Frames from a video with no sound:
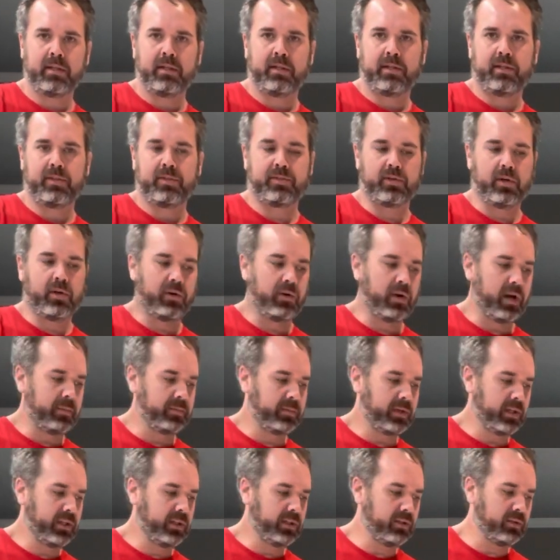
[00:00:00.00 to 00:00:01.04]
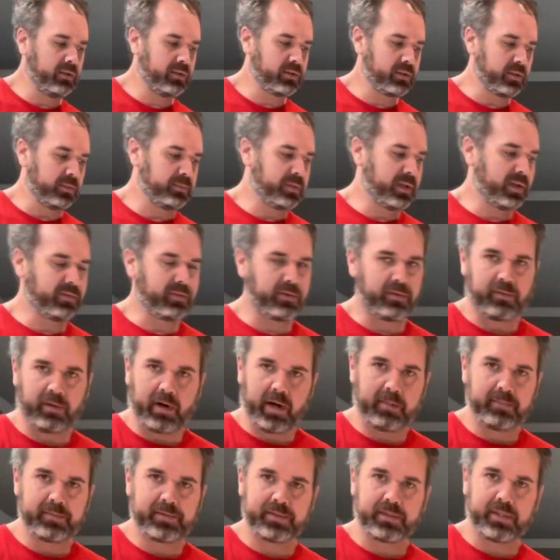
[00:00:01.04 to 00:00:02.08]
So I'm gonna use some different
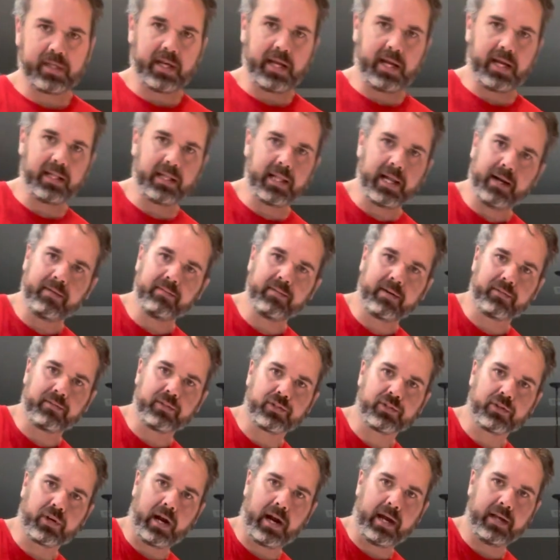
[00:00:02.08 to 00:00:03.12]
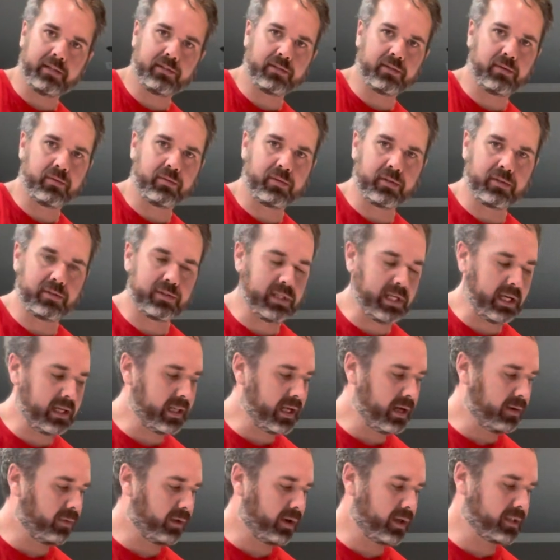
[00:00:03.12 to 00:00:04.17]
rubs today that I've never tried, so we're gonna see how
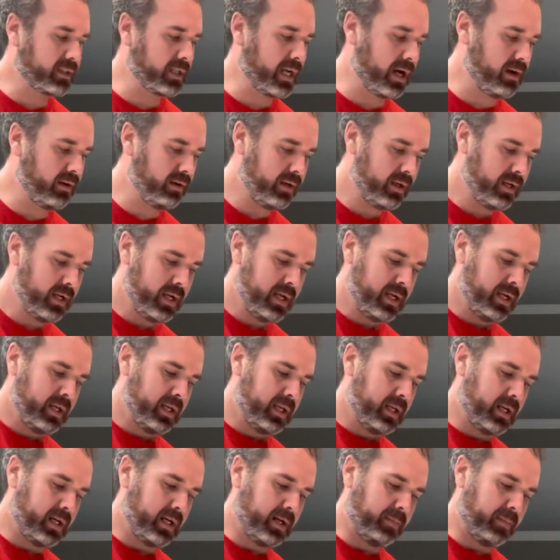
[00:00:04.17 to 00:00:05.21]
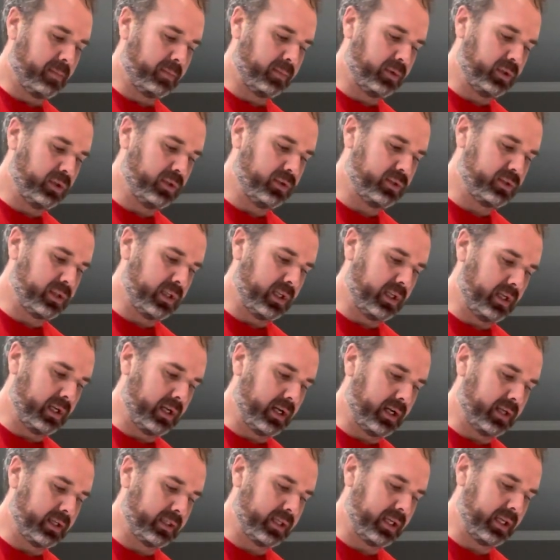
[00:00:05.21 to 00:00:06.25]
that works out. I'm gonna use
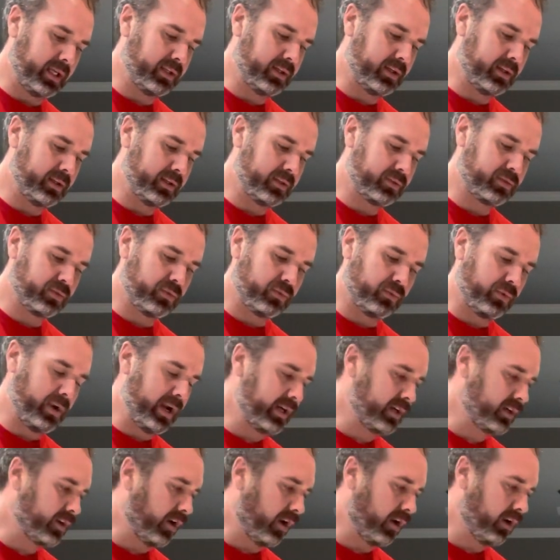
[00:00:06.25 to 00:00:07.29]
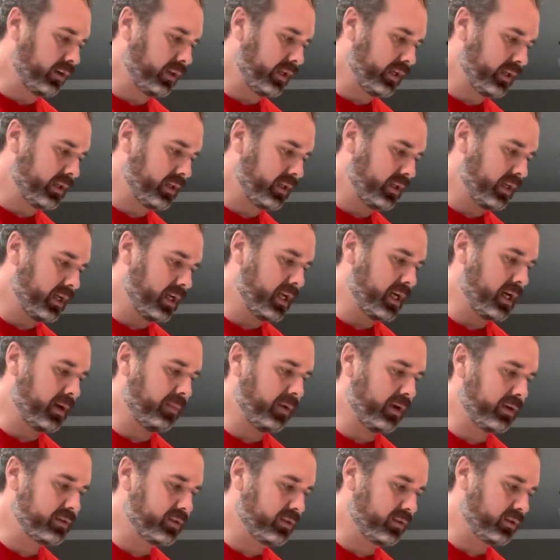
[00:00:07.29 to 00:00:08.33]
the Kinder's red garlic, and I'm
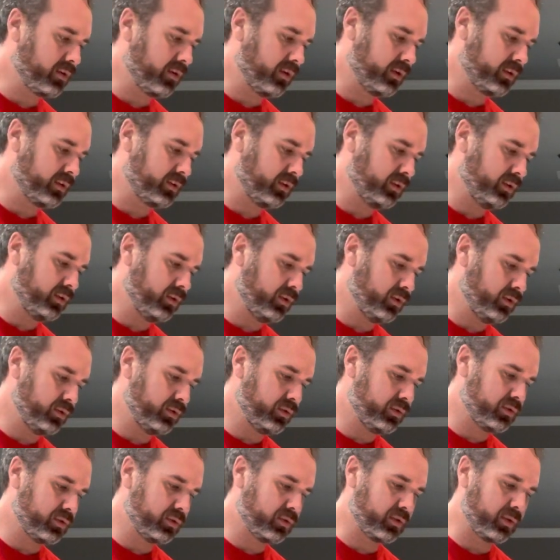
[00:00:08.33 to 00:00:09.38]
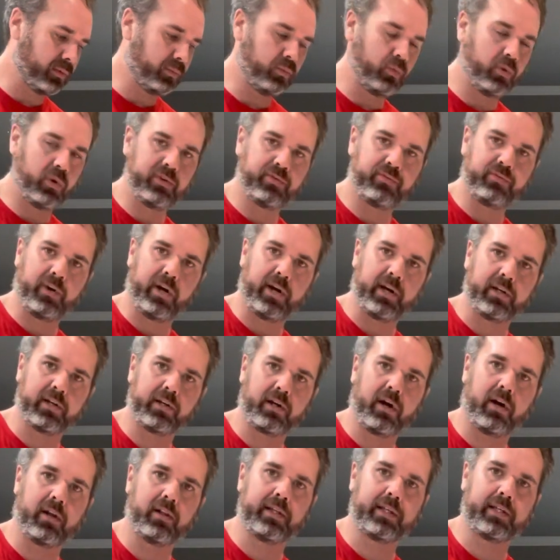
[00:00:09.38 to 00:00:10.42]
also going to use some Woodfire
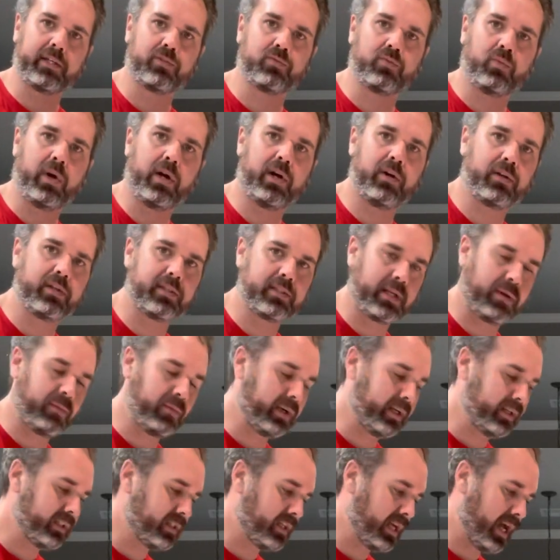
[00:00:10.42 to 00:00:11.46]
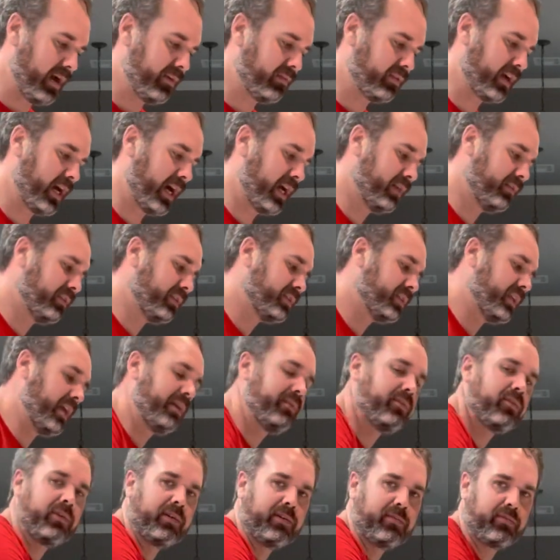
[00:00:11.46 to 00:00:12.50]
garlic as well because I want it to have kind of a
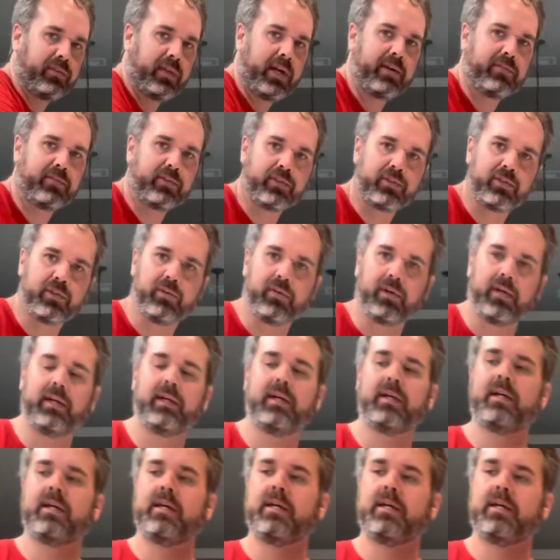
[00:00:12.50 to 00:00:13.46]
savory flavor to it.